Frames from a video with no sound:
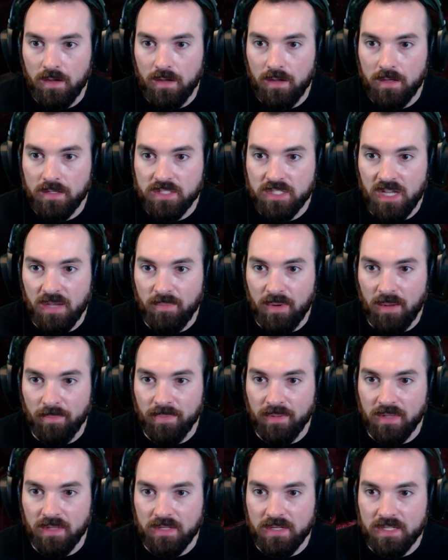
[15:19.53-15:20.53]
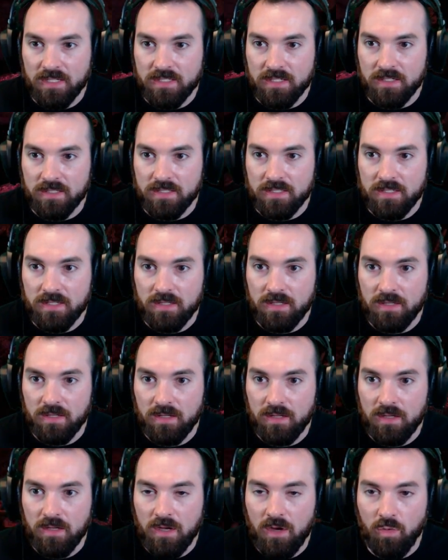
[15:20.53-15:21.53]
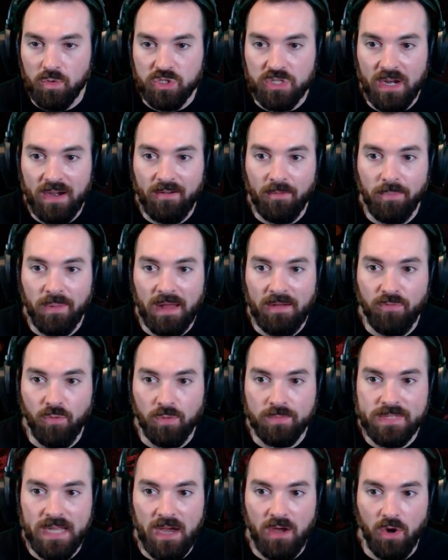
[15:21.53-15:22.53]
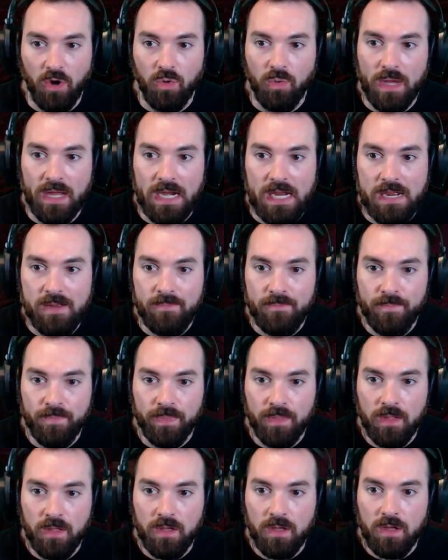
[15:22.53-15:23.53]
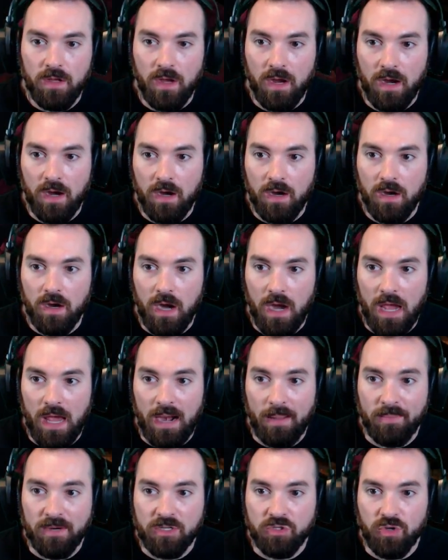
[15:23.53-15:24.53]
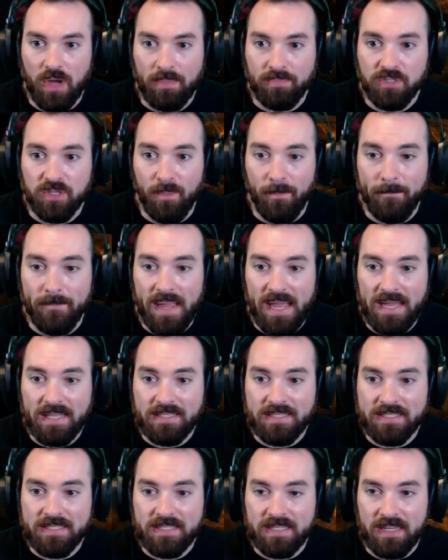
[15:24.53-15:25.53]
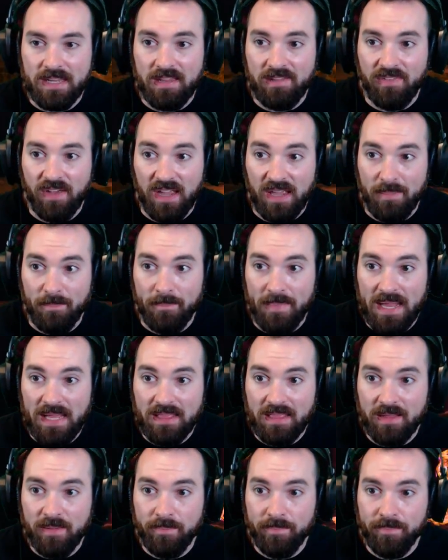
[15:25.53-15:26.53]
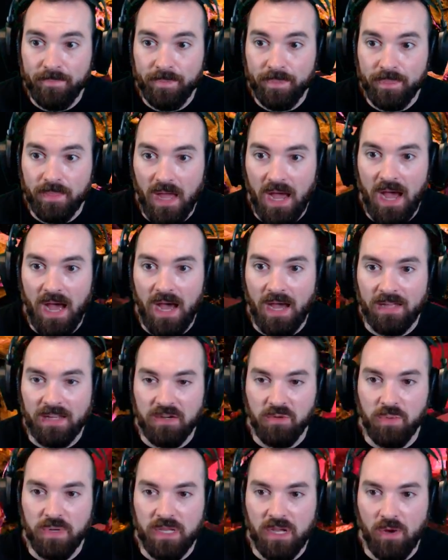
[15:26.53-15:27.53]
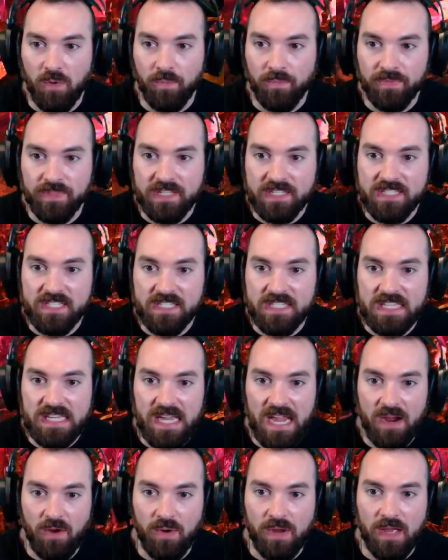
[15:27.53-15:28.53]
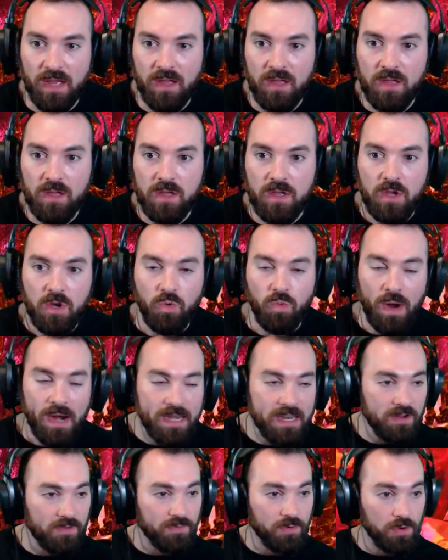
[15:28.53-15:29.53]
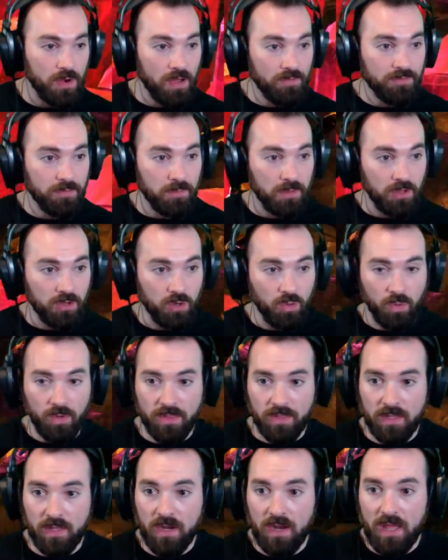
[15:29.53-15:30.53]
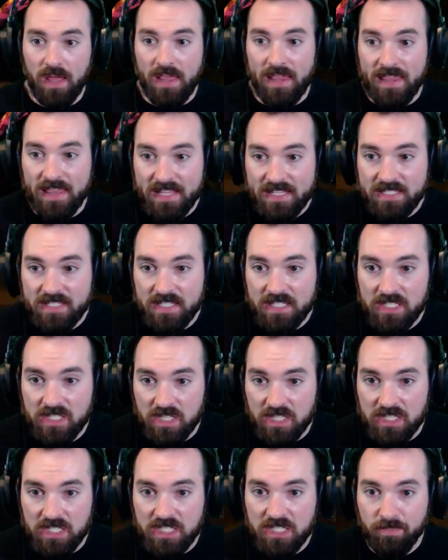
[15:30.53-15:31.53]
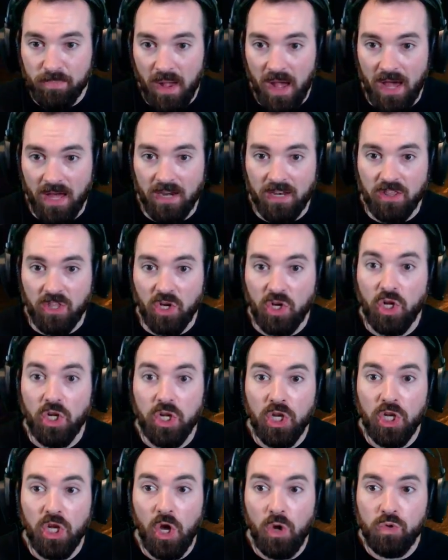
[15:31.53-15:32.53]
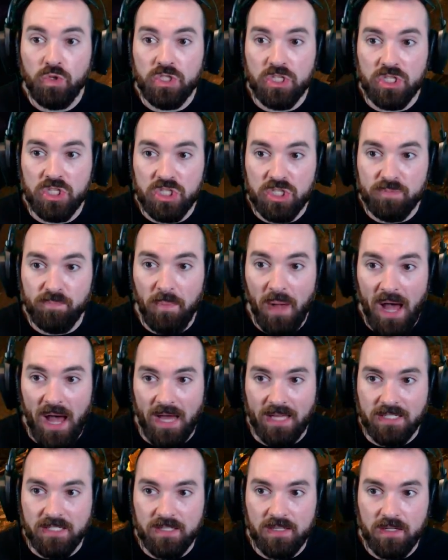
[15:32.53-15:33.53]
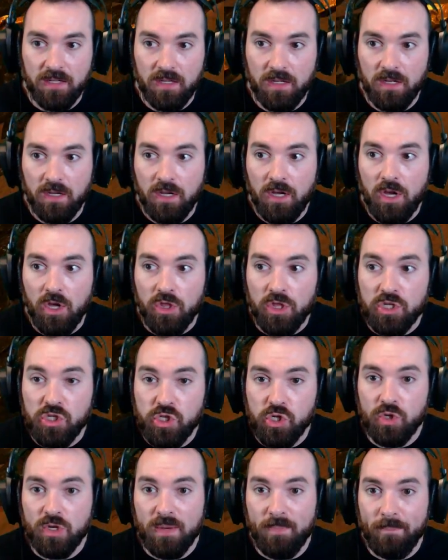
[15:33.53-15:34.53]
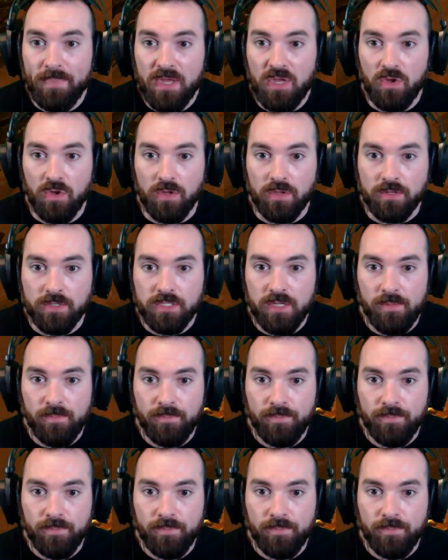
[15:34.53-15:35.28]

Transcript: It's coming up in the distance. We're setting a platform down already. And I'm going to drop some beds if I can make them. Aha, here we go. This is the area. Right here, if you're not familiar with it, this is the spot, the closest spot that you can build